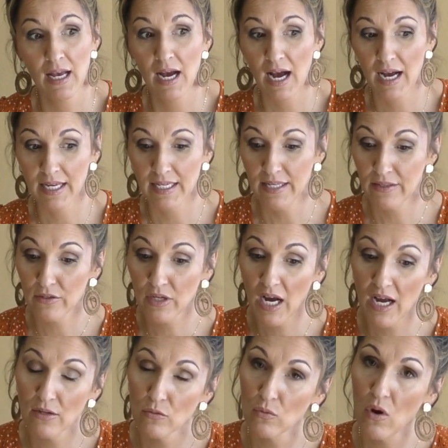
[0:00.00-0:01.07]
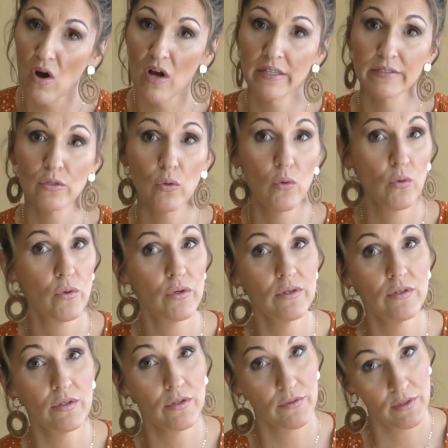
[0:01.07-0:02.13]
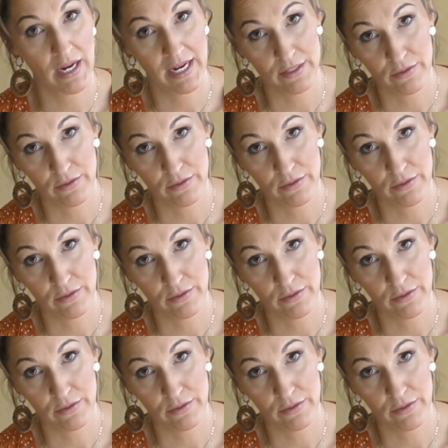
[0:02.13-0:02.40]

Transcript: I either got in Ross or I